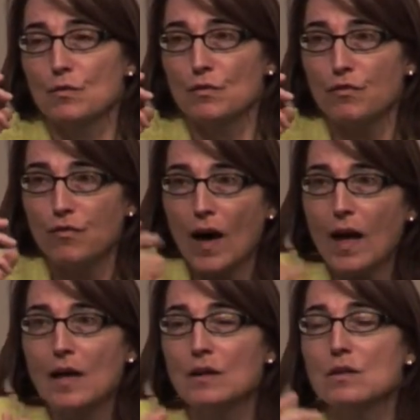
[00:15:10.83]

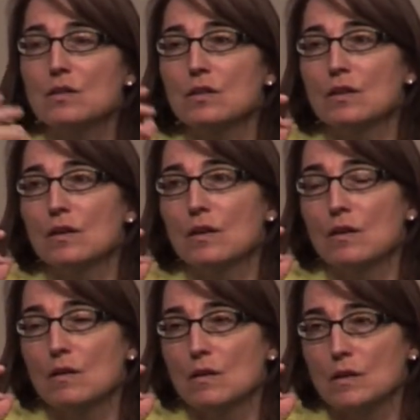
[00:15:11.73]
fund,
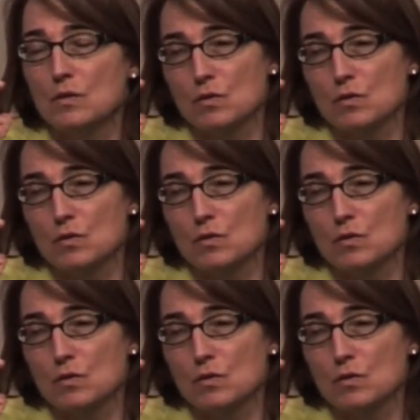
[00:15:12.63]
you know,